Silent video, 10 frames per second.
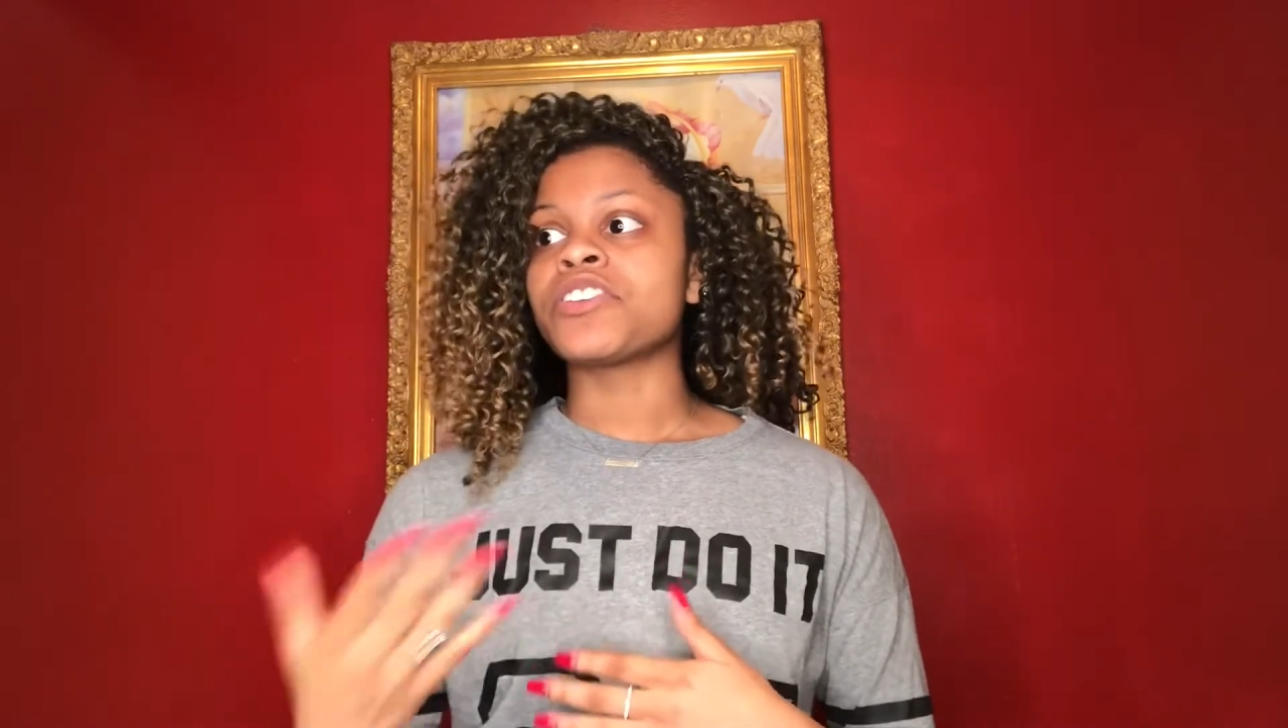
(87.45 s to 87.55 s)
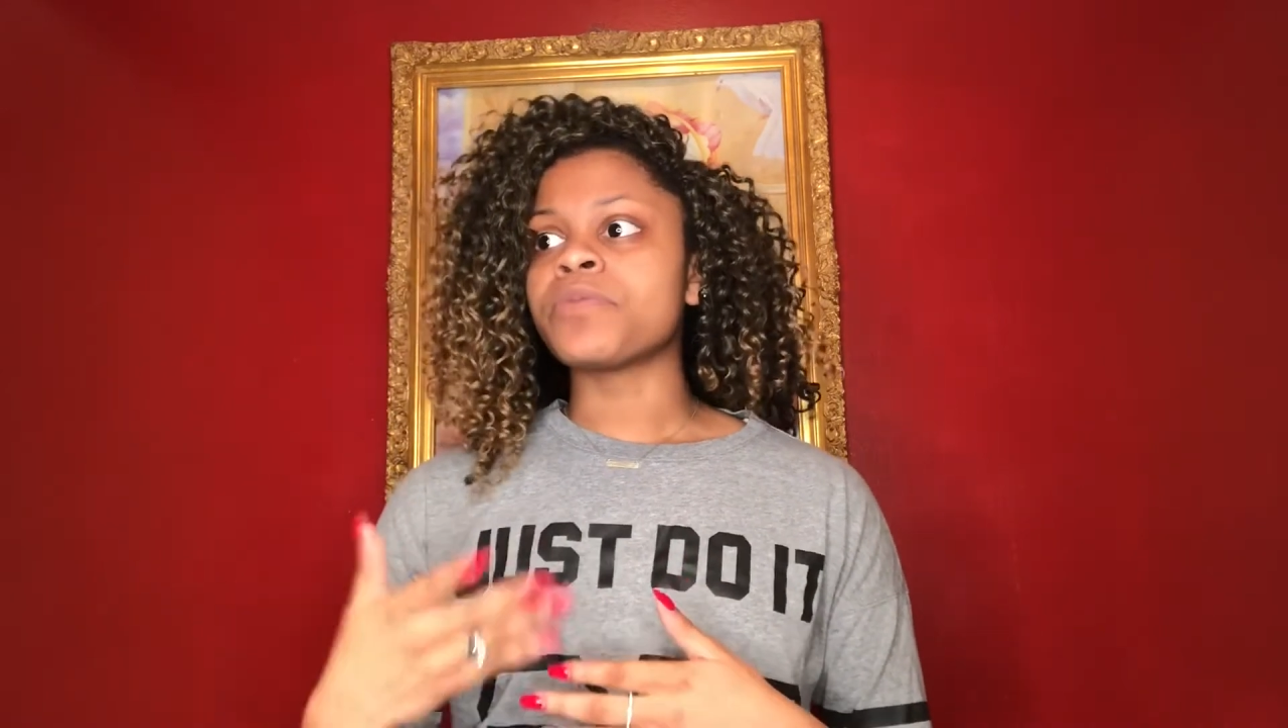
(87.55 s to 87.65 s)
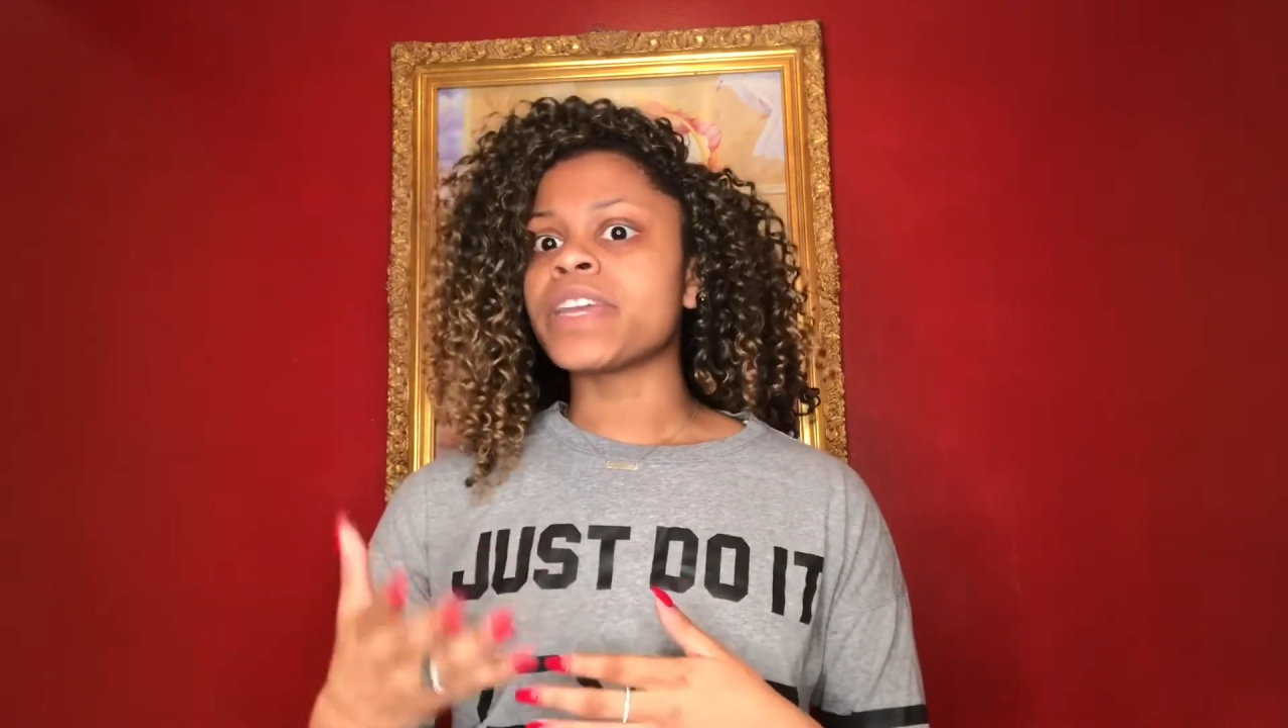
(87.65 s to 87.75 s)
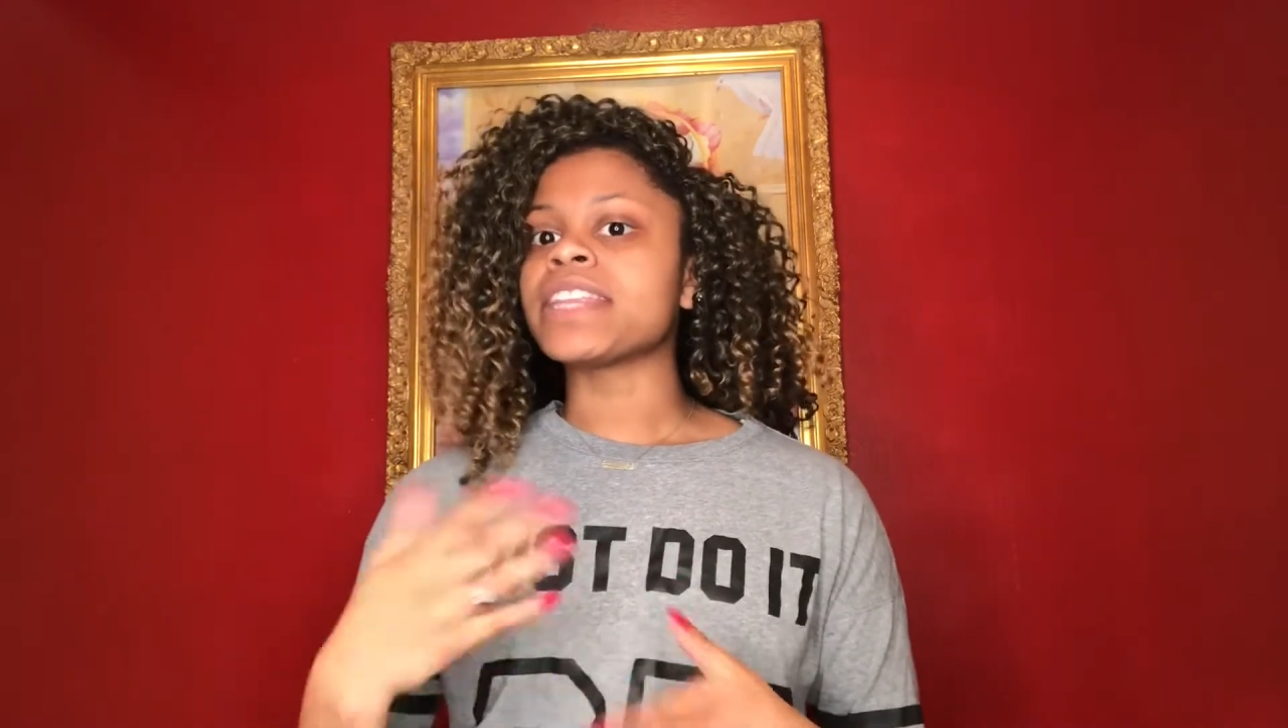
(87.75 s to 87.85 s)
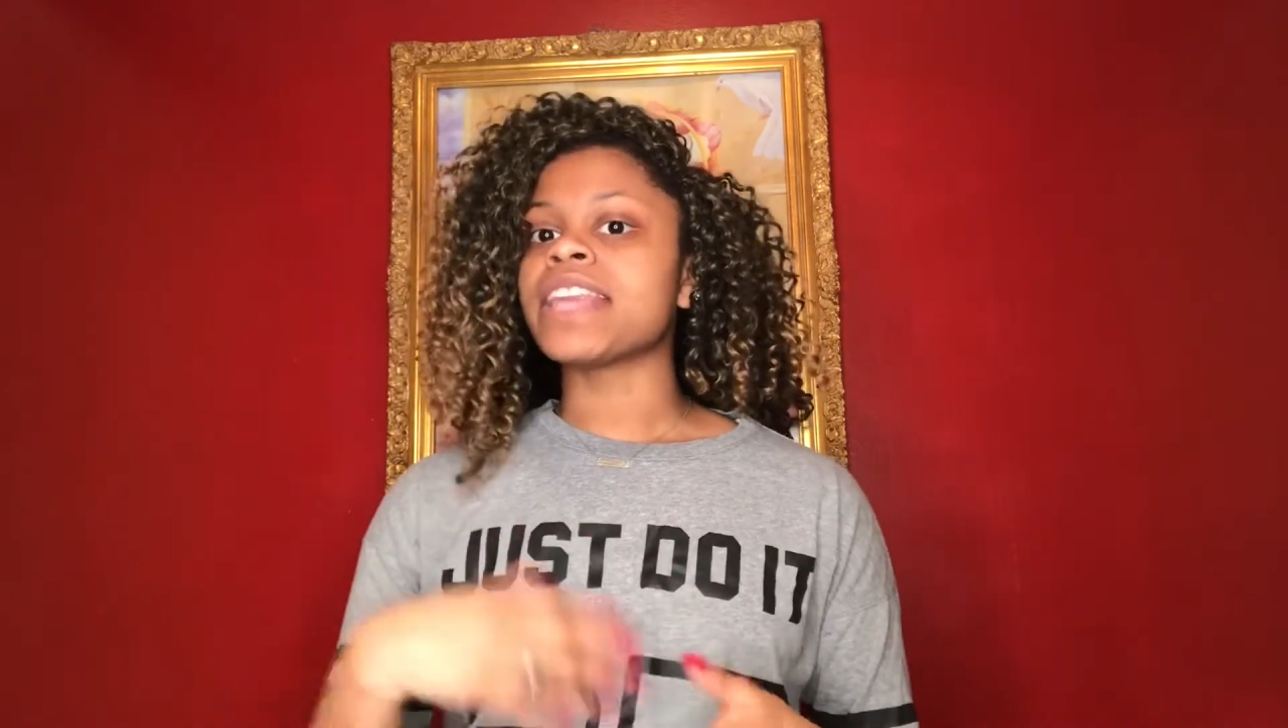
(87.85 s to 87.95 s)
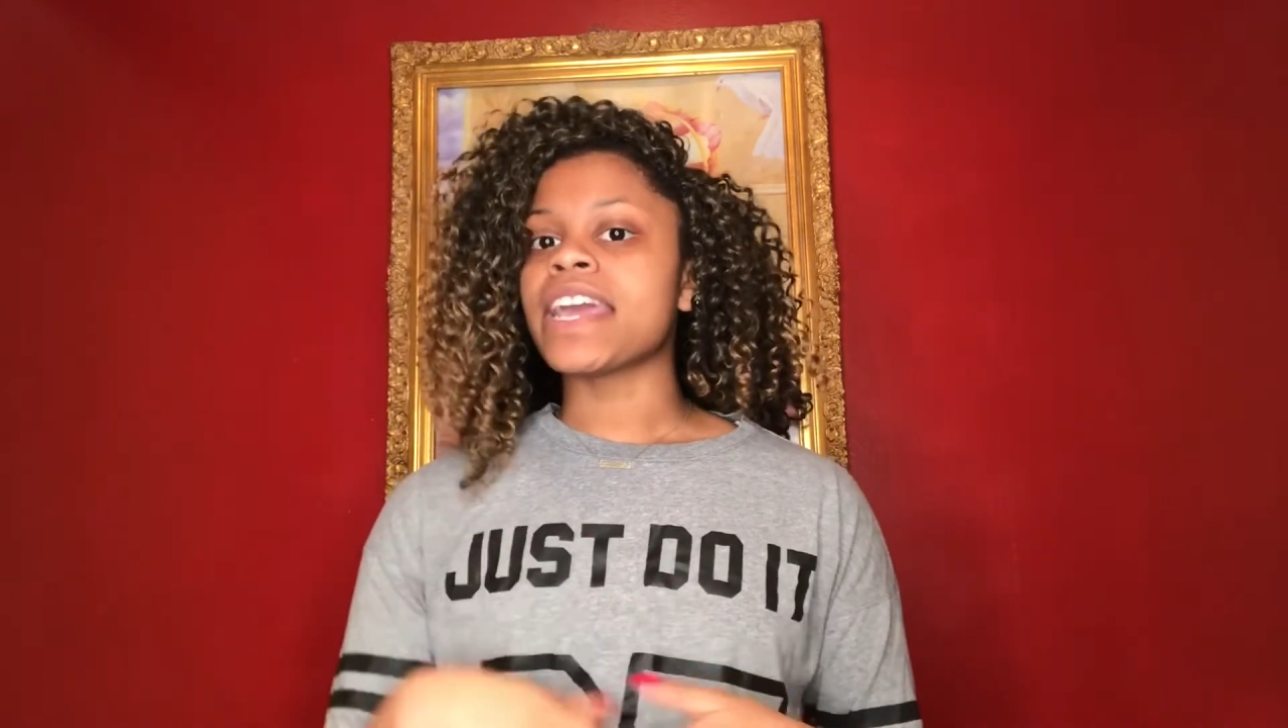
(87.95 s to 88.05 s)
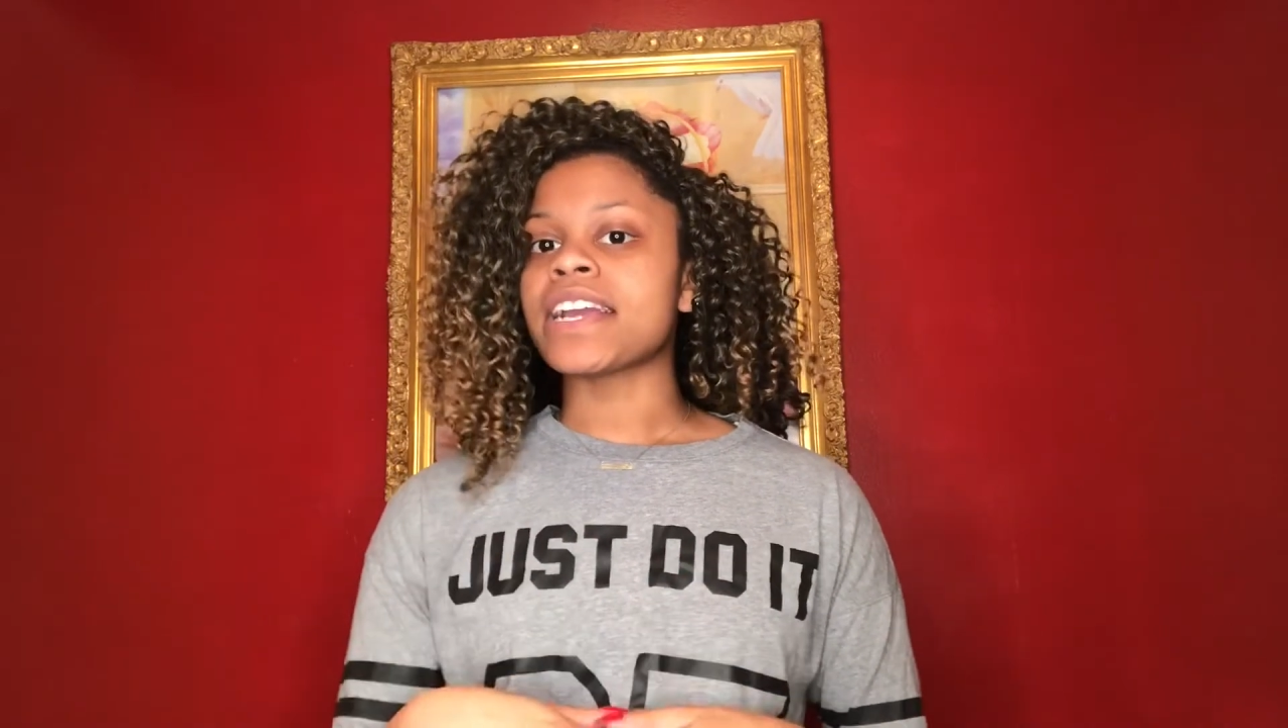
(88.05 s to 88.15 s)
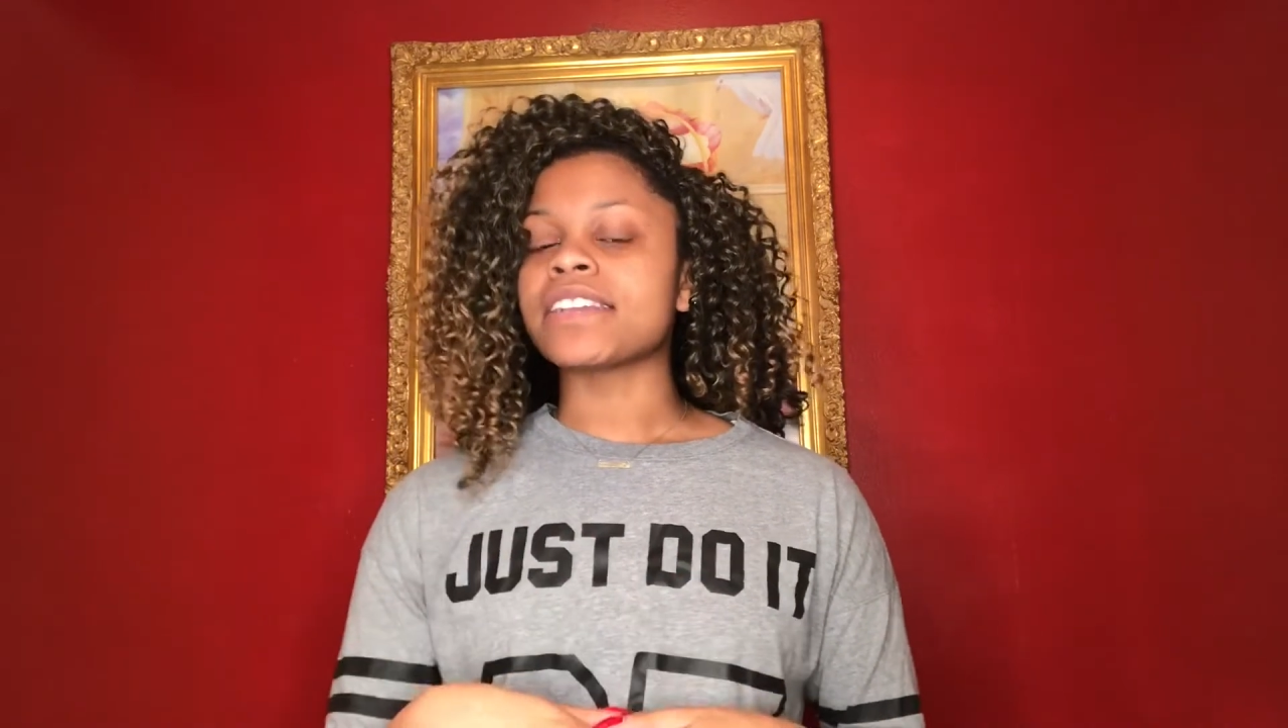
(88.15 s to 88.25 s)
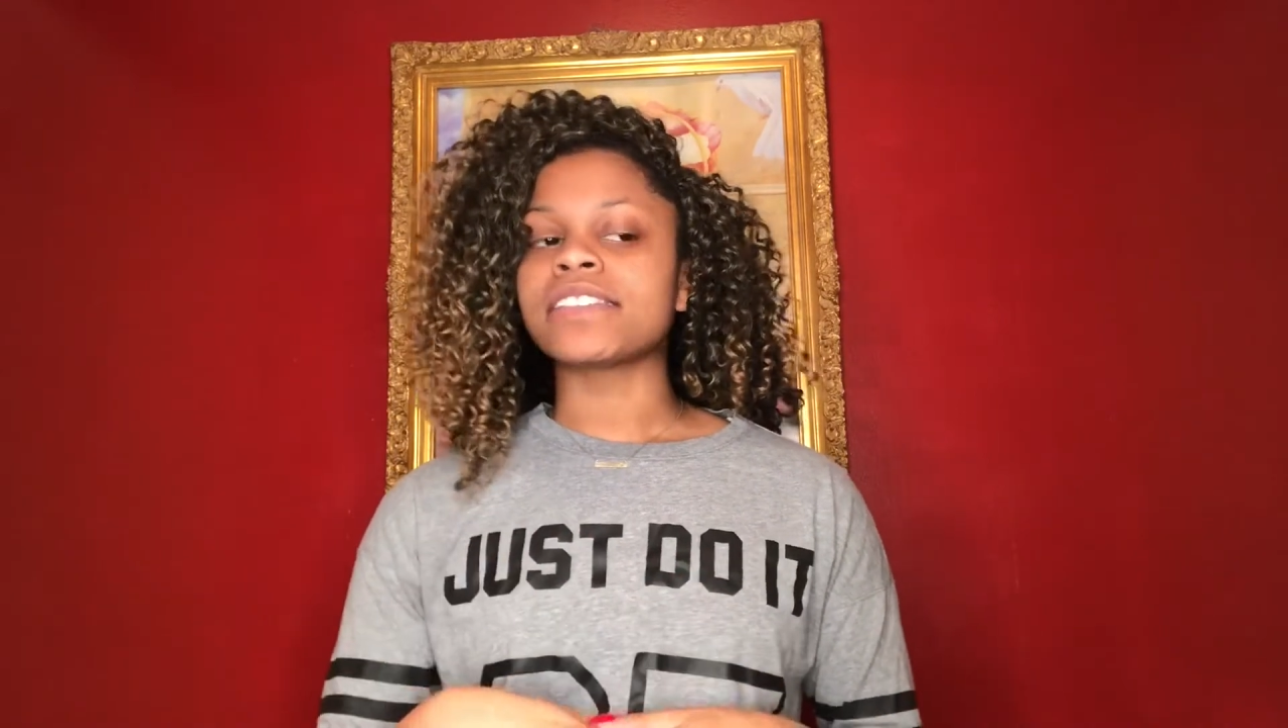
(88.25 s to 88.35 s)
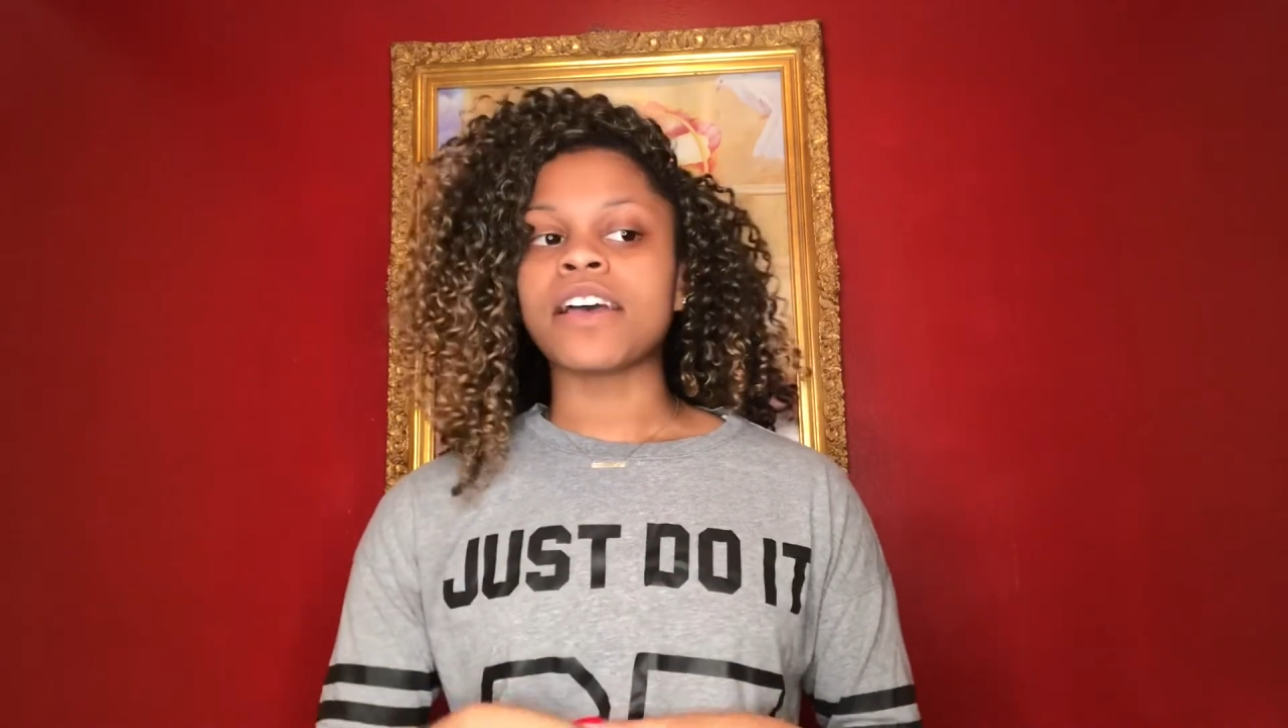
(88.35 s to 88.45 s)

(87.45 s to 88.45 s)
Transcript: you read theirs.